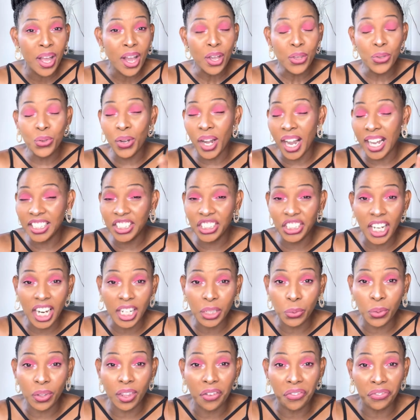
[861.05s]
you can chat
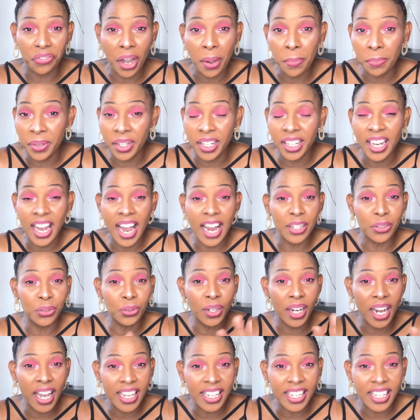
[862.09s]
with the family and you
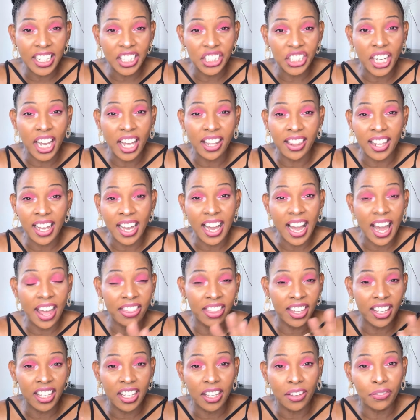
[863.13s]
like each other and
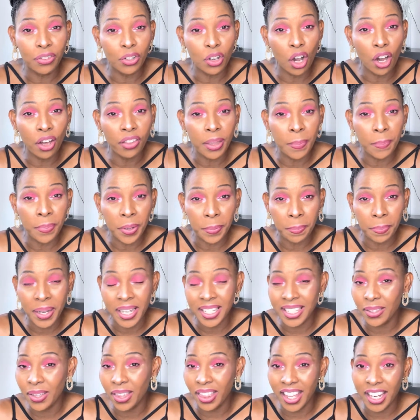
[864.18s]
they give you all the
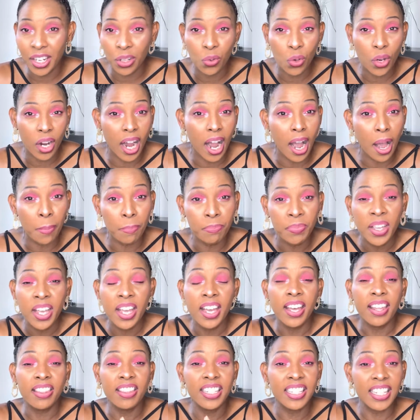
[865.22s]
papers, and then you come,
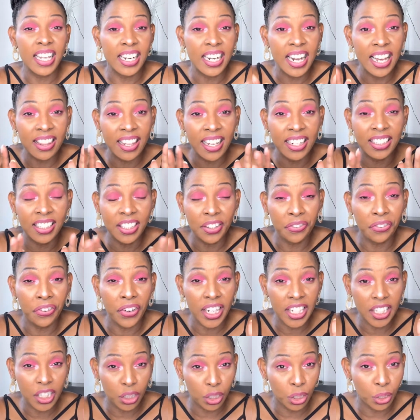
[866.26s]
this another
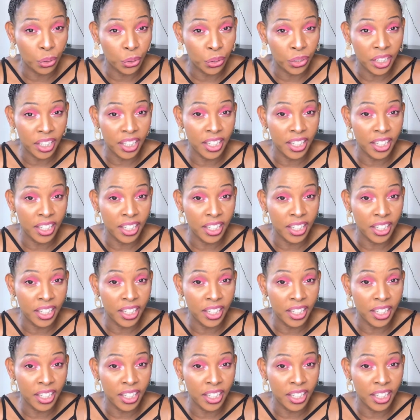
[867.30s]
different story.